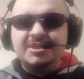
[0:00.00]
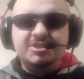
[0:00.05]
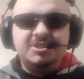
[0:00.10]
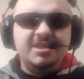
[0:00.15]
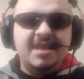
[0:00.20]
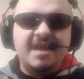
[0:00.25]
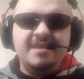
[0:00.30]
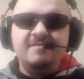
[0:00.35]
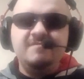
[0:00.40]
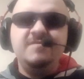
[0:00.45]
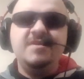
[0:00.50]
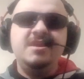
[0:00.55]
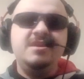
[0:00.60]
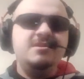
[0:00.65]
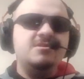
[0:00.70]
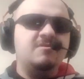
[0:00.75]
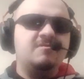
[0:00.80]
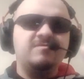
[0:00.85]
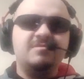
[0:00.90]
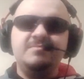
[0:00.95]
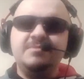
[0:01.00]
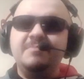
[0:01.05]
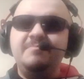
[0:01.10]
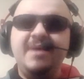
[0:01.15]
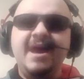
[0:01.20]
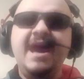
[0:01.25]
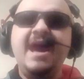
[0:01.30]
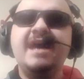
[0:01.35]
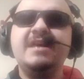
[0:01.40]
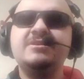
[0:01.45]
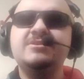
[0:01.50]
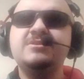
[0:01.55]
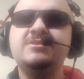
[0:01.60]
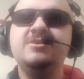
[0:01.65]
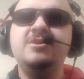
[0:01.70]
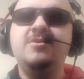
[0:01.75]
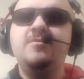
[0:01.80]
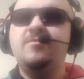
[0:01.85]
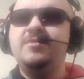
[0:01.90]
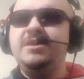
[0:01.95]
G had a video from the
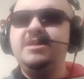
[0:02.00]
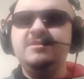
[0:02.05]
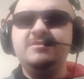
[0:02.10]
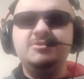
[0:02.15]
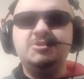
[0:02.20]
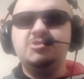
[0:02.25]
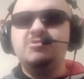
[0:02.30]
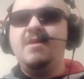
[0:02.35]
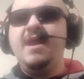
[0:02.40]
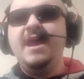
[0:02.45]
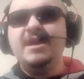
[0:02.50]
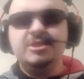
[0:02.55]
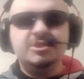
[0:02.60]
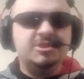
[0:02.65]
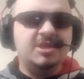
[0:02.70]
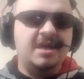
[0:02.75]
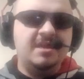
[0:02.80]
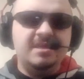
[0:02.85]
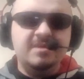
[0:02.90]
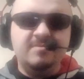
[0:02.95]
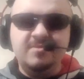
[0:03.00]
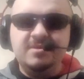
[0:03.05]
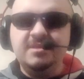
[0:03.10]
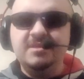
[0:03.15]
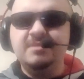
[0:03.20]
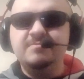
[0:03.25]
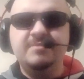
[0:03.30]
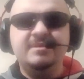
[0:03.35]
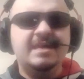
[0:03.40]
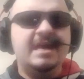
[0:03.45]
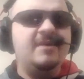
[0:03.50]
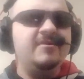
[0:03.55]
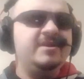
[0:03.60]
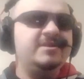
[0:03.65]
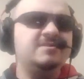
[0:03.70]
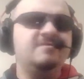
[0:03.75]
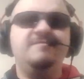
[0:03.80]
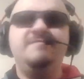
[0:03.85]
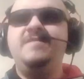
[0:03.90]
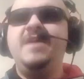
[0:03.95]
past where he trashed on Eminem, but now
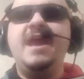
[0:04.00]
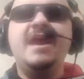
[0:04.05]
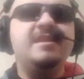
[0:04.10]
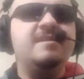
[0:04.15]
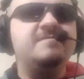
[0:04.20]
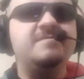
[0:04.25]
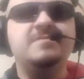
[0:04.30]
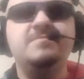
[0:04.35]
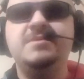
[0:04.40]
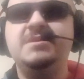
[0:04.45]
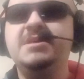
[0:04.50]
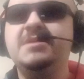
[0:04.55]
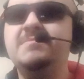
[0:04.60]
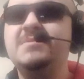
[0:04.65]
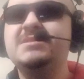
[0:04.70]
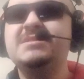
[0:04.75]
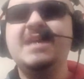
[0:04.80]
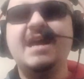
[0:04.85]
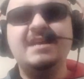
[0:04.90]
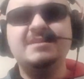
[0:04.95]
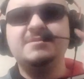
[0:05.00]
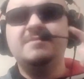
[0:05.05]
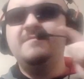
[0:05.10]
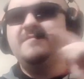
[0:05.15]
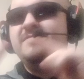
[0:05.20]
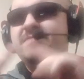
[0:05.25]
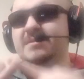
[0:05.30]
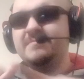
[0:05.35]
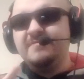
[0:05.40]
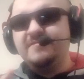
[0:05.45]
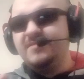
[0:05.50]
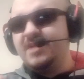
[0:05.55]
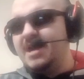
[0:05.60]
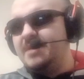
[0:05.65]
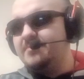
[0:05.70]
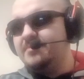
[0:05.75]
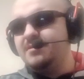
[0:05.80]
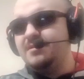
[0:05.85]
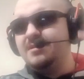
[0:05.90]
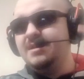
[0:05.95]
he's a fan of Eminem. This guy's a flip
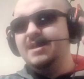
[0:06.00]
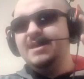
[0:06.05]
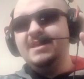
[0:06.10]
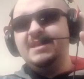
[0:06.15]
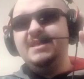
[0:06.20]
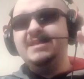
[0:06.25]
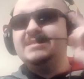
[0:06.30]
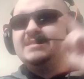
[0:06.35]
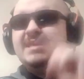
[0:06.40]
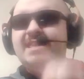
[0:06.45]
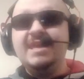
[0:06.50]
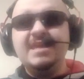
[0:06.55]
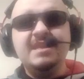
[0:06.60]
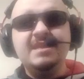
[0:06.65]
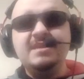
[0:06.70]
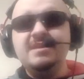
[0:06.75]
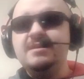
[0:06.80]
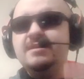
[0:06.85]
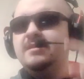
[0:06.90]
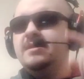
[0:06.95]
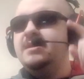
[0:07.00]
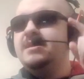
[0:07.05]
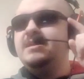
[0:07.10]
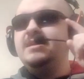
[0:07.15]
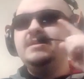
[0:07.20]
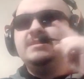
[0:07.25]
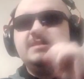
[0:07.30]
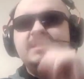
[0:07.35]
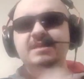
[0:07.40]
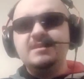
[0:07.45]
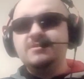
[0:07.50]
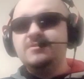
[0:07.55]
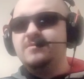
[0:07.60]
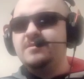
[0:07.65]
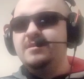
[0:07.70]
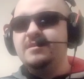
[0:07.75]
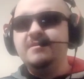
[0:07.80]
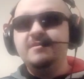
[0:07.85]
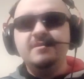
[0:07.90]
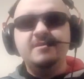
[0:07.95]
flopper. He's an idiot. He's
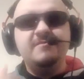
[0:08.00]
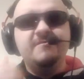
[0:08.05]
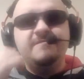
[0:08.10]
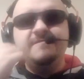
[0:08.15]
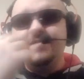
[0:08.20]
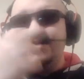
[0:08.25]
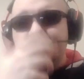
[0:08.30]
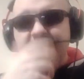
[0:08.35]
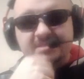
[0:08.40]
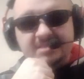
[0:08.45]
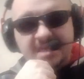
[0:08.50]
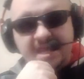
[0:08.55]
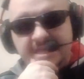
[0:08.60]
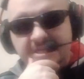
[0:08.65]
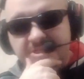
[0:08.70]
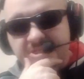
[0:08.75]
ignorant. Fuck Zach